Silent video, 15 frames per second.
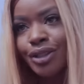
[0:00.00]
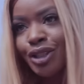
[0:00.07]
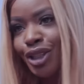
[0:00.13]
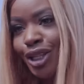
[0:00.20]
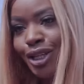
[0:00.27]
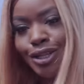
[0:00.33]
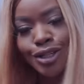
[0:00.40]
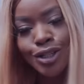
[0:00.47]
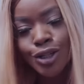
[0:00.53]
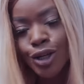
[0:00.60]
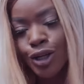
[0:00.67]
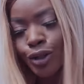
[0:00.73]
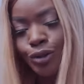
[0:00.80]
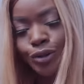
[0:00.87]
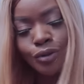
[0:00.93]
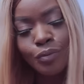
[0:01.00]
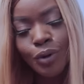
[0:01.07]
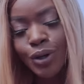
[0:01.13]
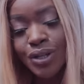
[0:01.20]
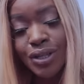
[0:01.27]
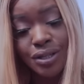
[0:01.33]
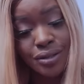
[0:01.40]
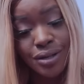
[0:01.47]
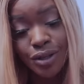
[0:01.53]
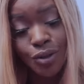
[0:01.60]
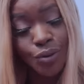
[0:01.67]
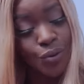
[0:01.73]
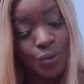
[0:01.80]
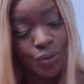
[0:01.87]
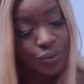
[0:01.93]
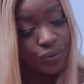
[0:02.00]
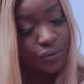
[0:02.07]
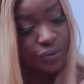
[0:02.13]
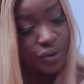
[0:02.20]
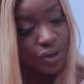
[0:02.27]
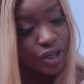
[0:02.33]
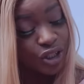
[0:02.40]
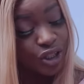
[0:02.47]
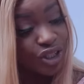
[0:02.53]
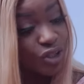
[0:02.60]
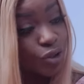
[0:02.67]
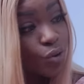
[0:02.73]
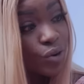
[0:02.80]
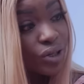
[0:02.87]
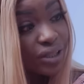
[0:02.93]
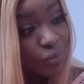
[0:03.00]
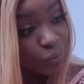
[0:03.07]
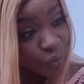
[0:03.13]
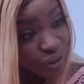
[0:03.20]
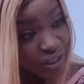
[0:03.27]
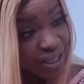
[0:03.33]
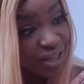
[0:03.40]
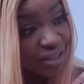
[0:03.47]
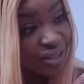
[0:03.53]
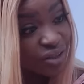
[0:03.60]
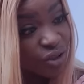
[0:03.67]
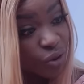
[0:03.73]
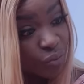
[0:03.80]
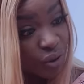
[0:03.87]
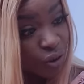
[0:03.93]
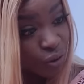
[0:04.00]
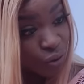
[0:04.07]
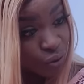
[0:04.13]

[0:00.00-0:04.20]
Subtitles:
She's not a good person at all. She's only pretending to be